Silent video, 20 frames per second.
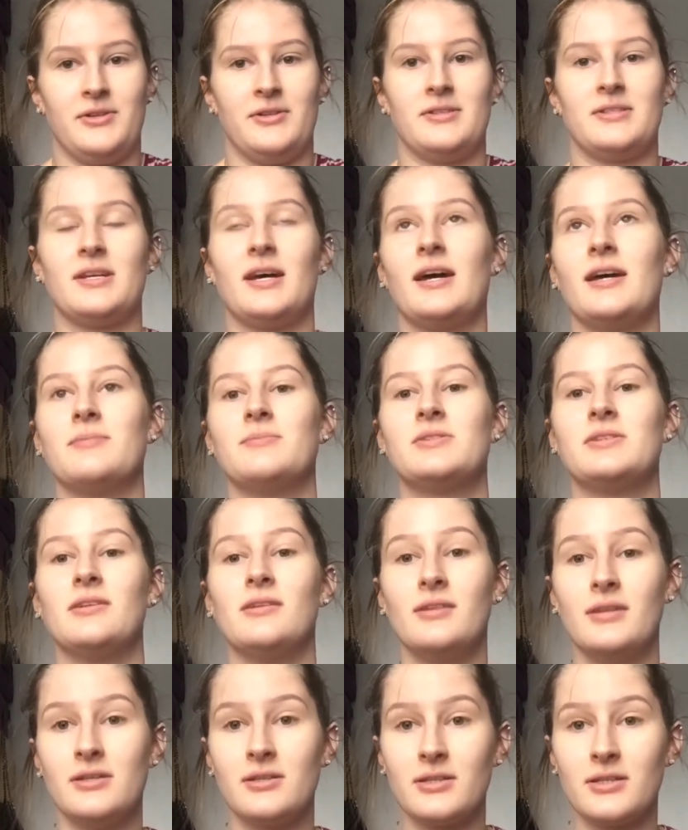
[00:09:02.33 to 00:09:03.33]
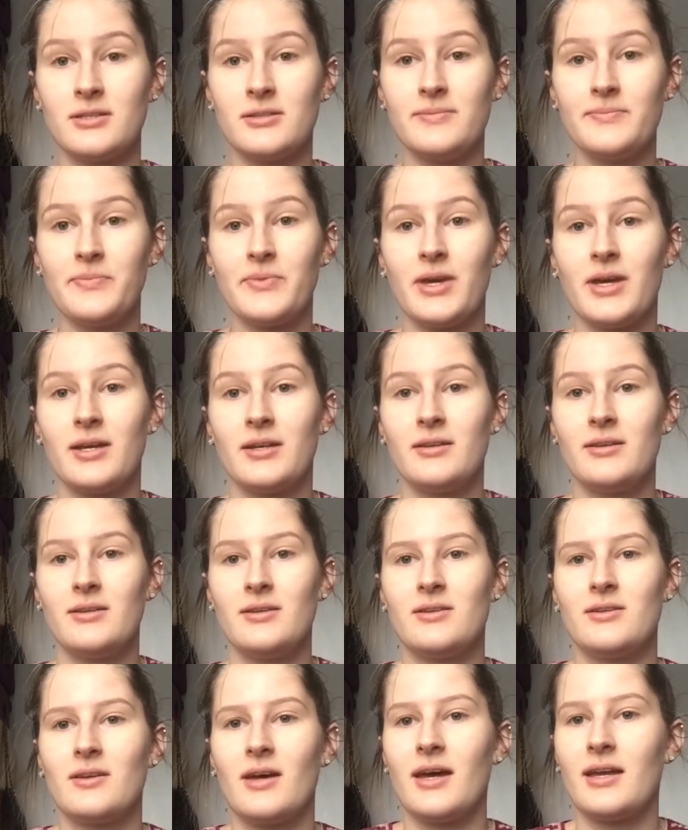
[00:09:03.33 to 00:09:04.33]
times in London, and
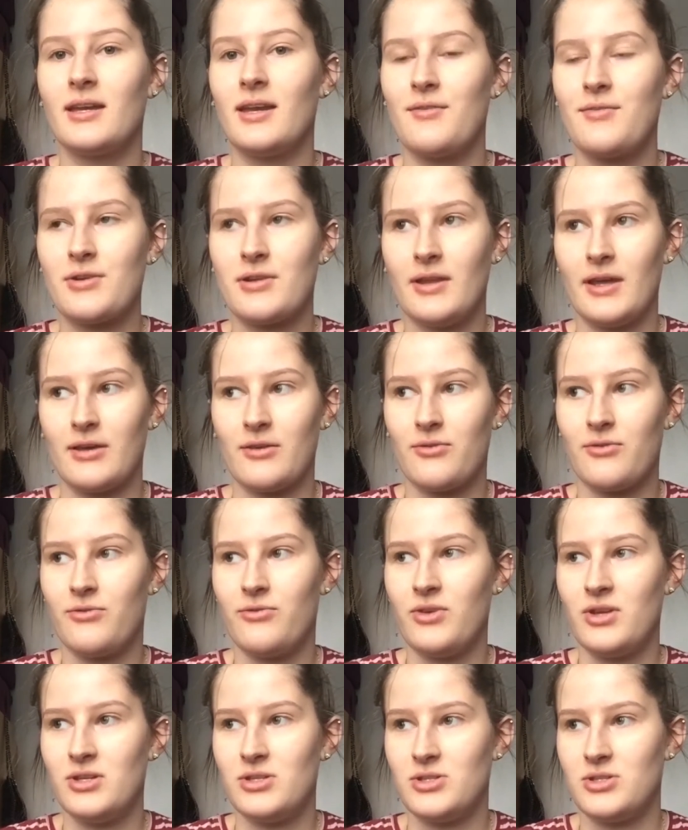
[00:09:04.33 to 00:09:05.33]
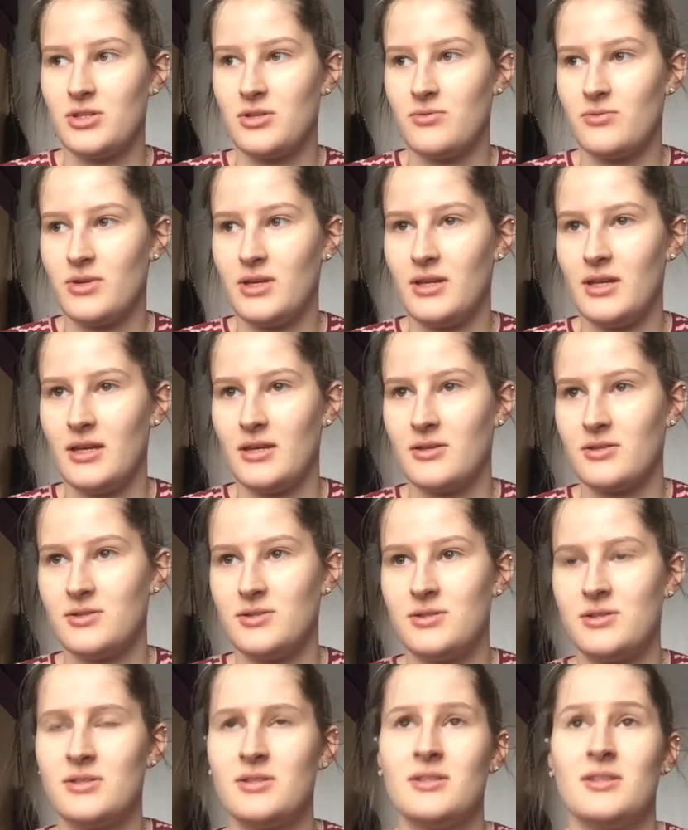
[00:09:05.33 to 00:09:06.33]
I never, like, finished it really, because